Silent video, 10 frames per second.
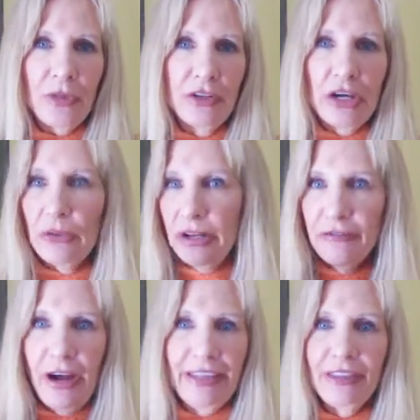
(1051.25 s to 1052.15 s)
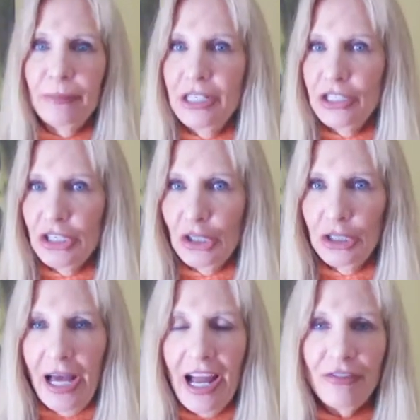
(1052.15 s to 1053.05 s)
Don't invite them into your
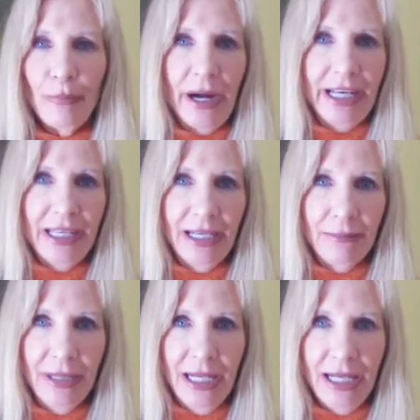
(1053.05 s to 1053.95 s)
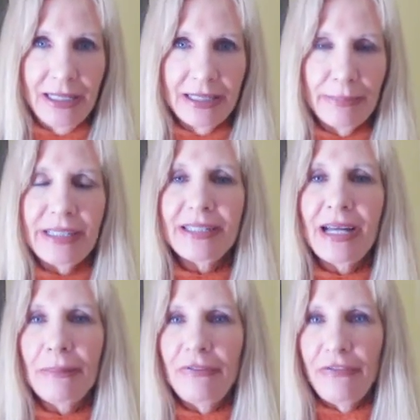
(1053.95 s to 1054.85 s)
life by any means, but
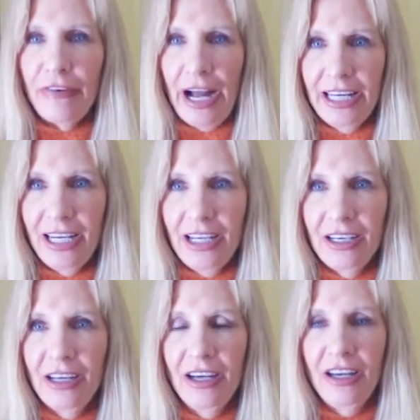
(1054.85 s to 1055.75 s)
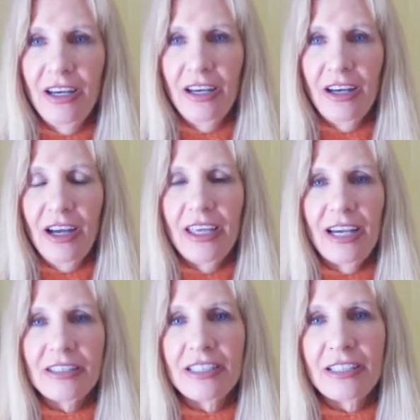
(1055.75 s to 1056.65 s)
stop fighting
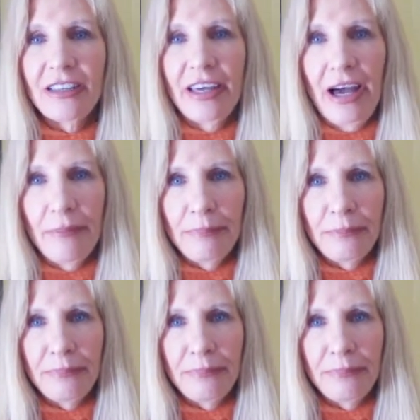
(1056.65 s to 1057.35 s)
against them.